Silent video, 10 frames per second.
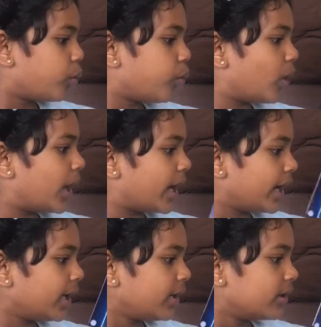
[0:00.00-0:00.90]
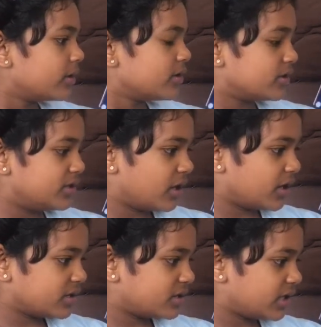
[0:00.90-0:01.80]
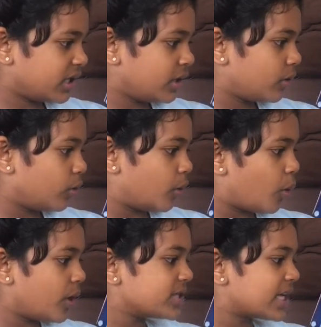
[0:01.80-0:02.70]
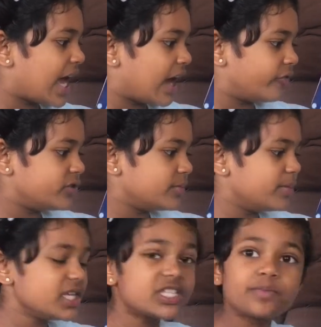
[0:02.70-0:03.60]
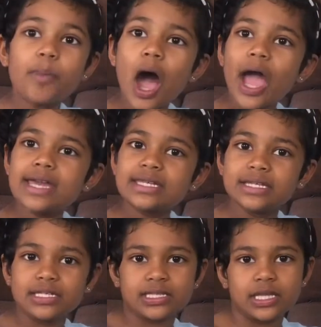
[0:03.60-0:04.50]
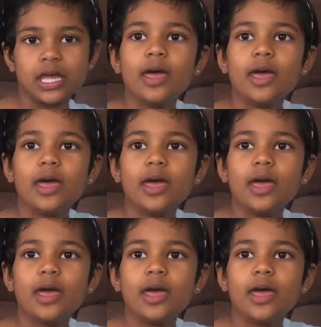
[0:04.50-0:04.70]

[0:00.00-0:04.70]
Why does it always have to be spiders?